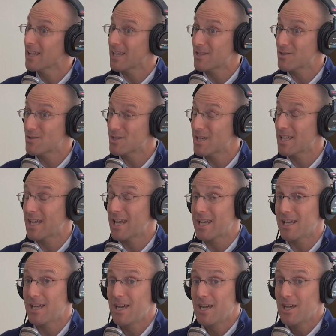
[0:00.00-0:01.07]
like you said,
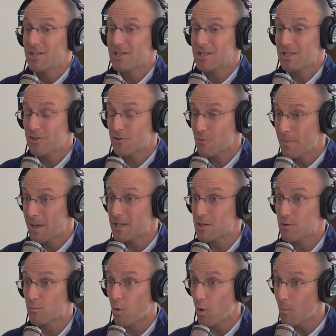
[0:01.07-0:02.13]
a just a
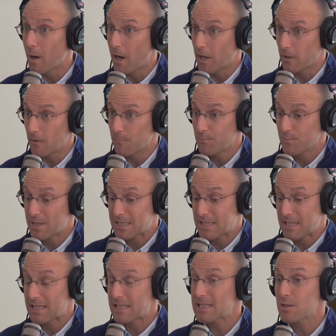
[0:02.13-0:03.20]
tremendous role model to
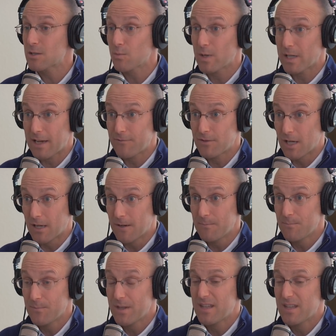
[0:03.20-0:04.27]
say, this is what I've
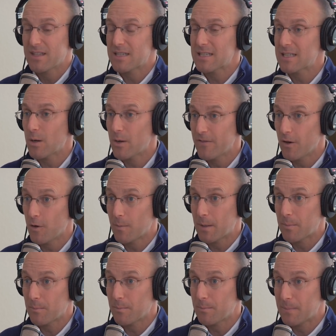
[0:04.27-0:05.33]
done. This is how I've helped
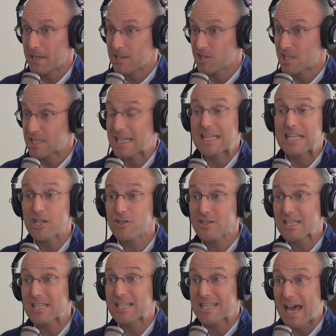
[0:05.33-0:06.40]
my patients. And
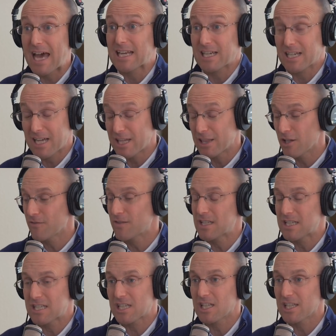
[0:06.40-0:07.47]
here's the data. I love
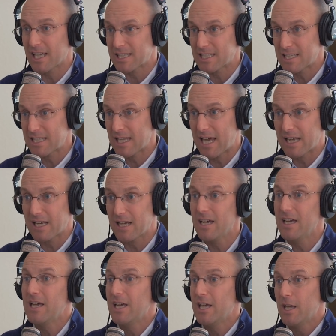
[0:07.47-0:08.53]
these collecting data
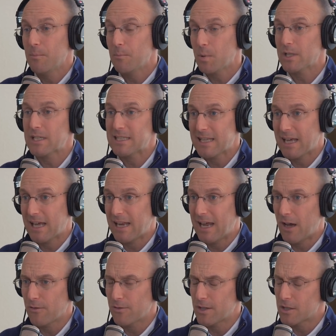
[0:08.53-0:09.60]
and putting data
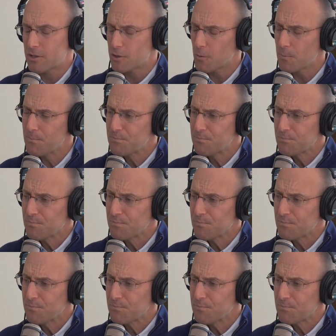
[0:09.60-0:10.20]
out there. So